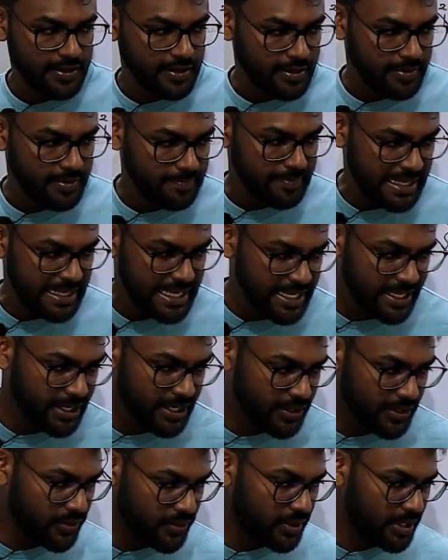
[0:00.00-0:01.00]
meter
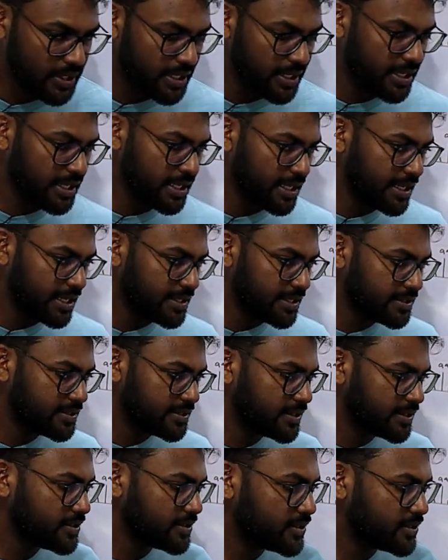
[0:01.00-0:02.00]
ruler is
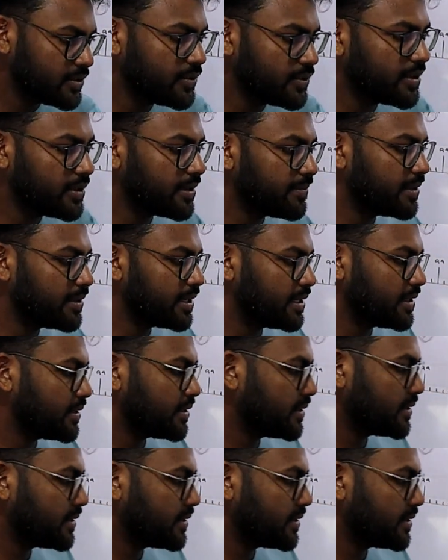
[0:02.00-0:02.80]
suitable.